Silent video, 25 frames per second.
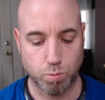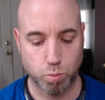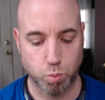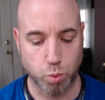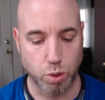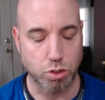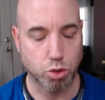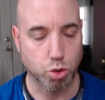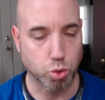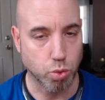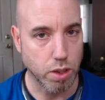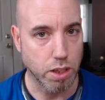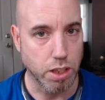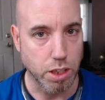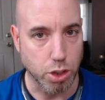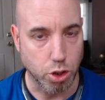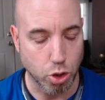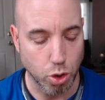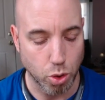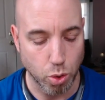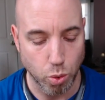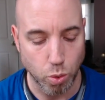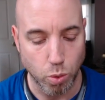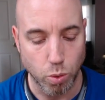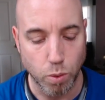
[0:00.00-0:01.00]
what's really
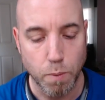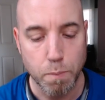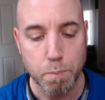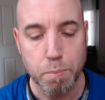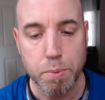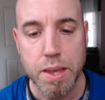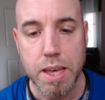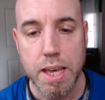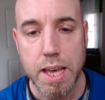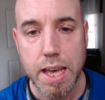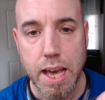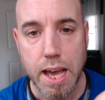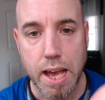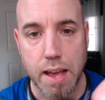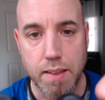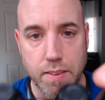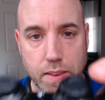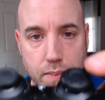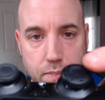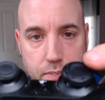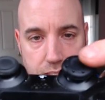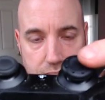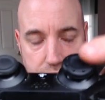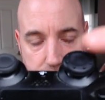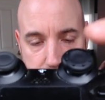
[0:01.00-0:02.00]
cool. And
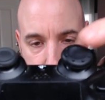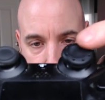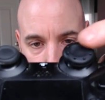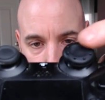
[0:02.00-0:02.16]
then these